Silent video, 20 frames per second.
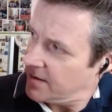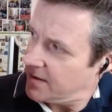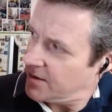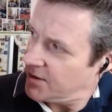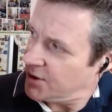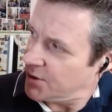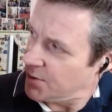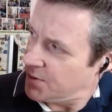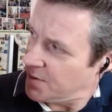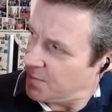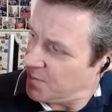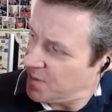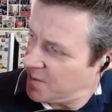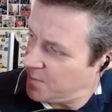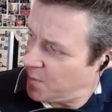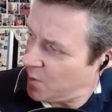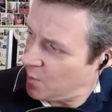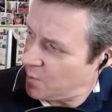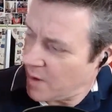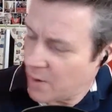to the
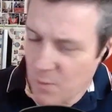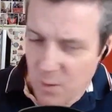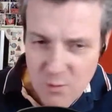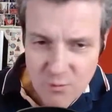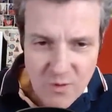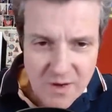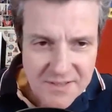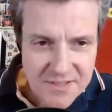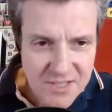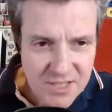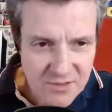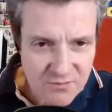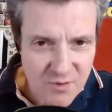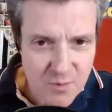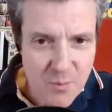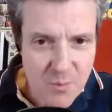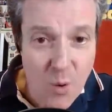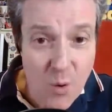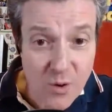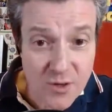people that were writing
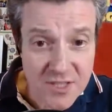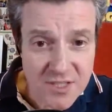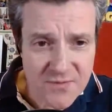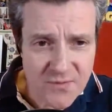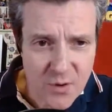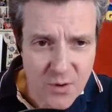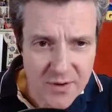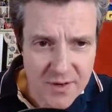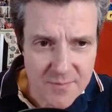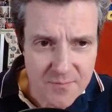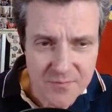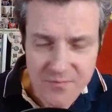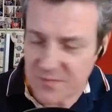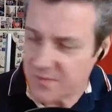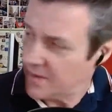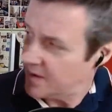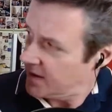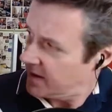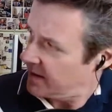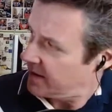reports for him.
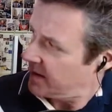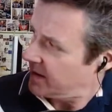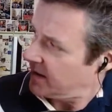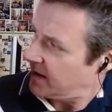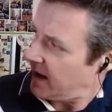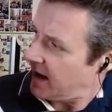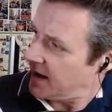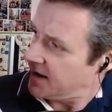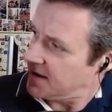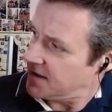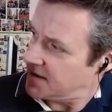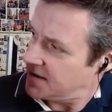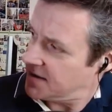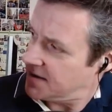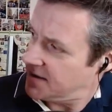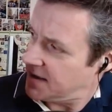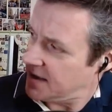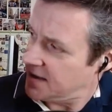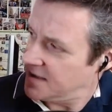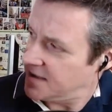And it's
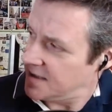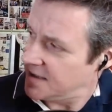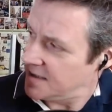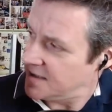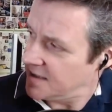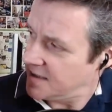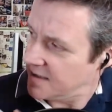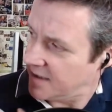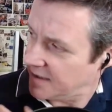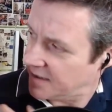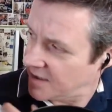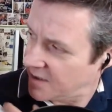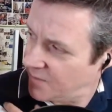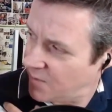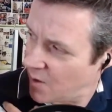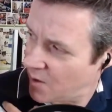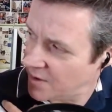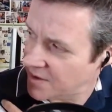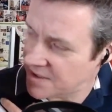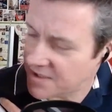dated 9th of
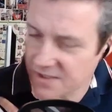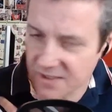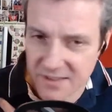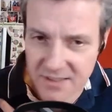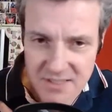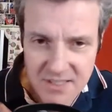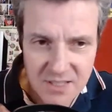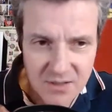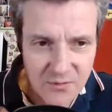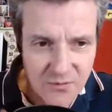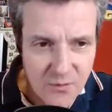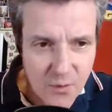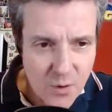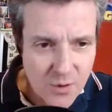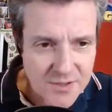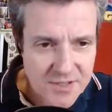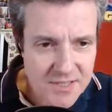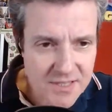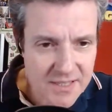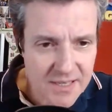August
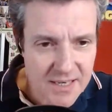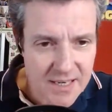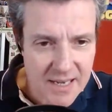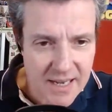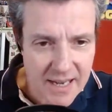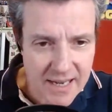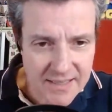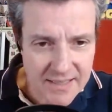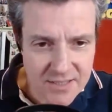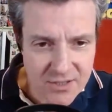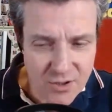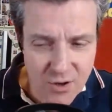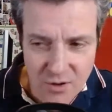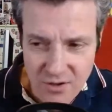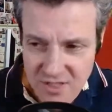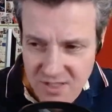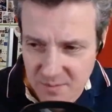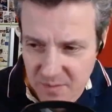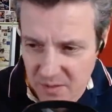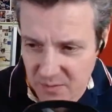1940. And he
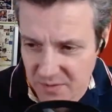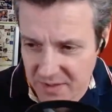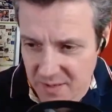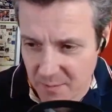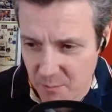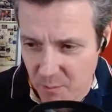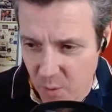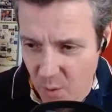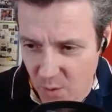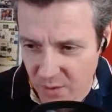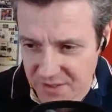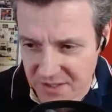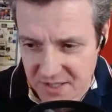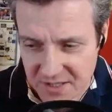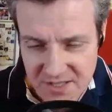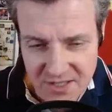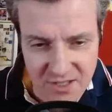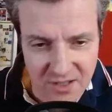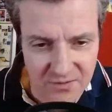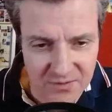talks about the
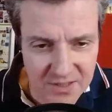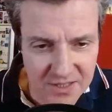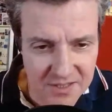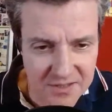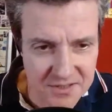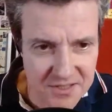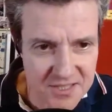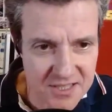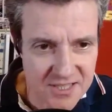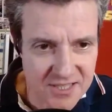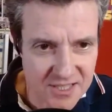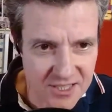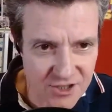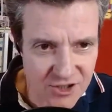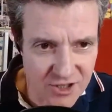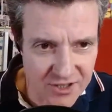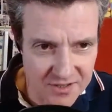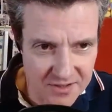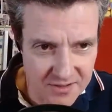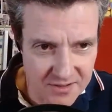importance of
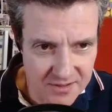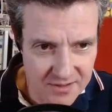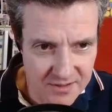concision